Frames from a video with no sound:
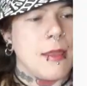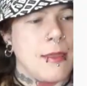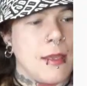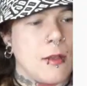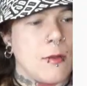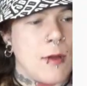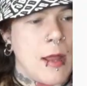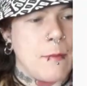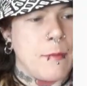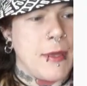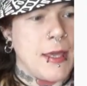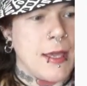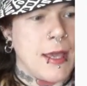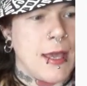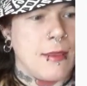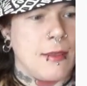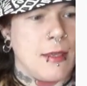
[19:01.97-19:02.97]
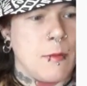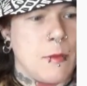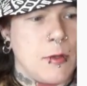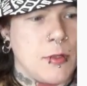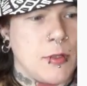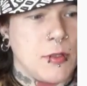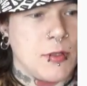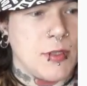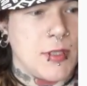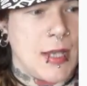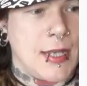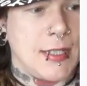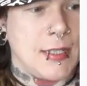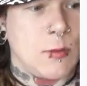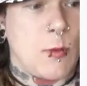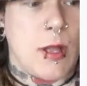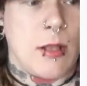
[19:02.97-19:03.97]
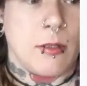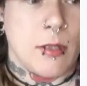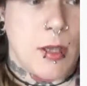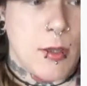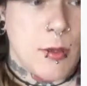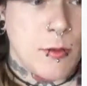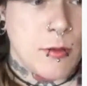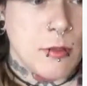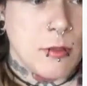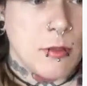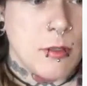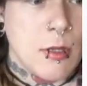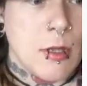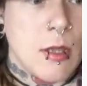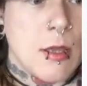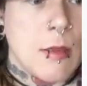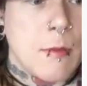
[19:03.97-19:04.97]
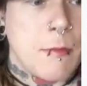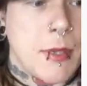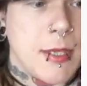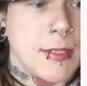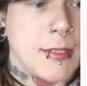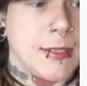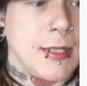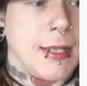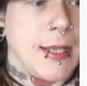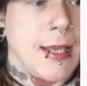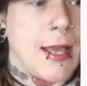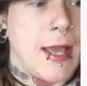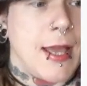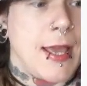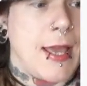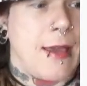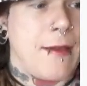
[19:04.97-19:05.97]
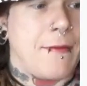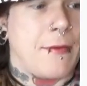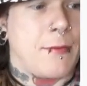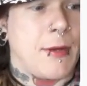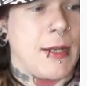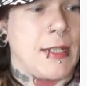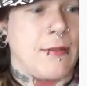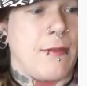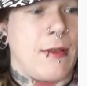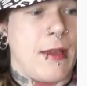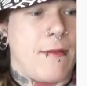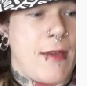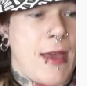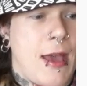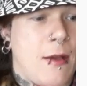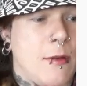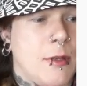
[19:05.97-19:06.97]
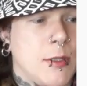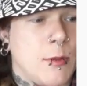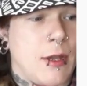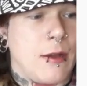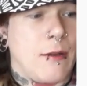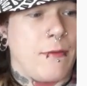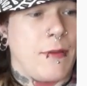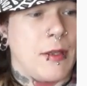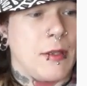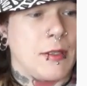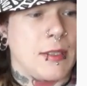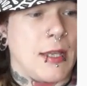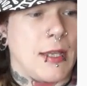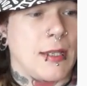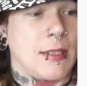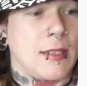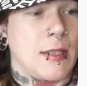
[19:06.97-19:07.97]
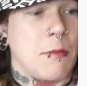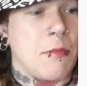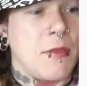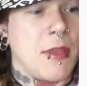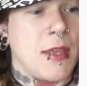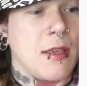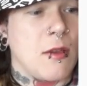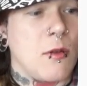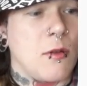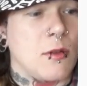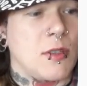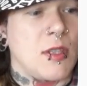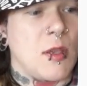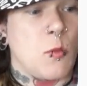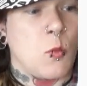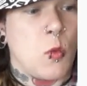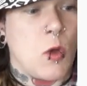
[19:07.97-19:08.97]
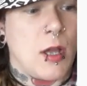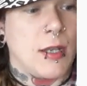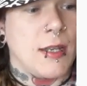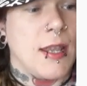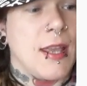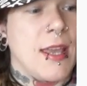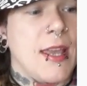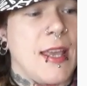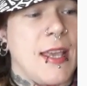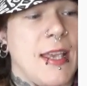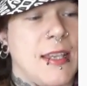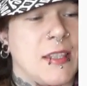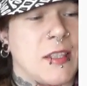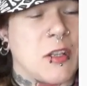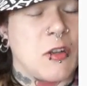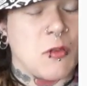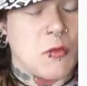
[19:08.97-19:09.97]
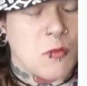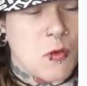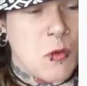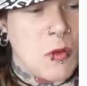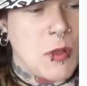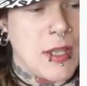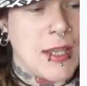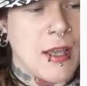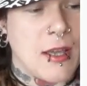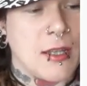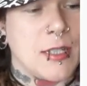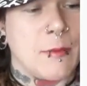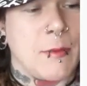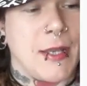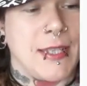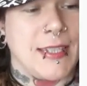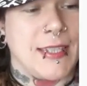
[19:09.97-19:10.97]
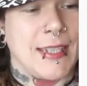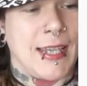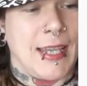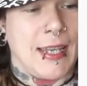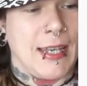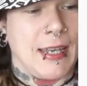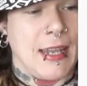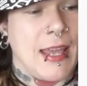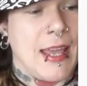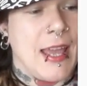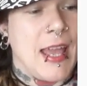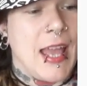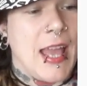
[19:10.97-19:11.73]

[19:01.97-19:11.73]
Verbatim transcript: I think cramping and the emotional side is well known. Personally, I have three to five hours where it feels like something or someone is crawling under my skin.